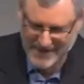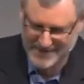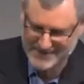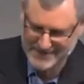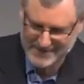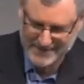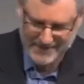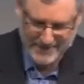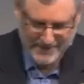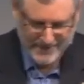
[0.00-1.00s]
us.
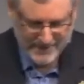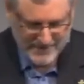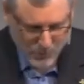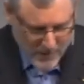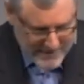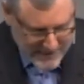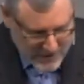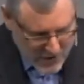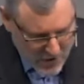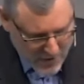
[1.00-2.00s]
And so what does he
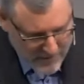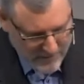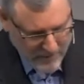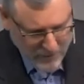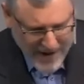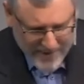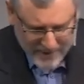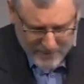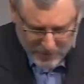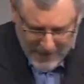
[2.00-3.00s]
do? Well, rather
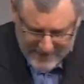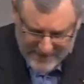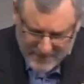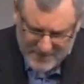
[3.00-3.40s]
than placing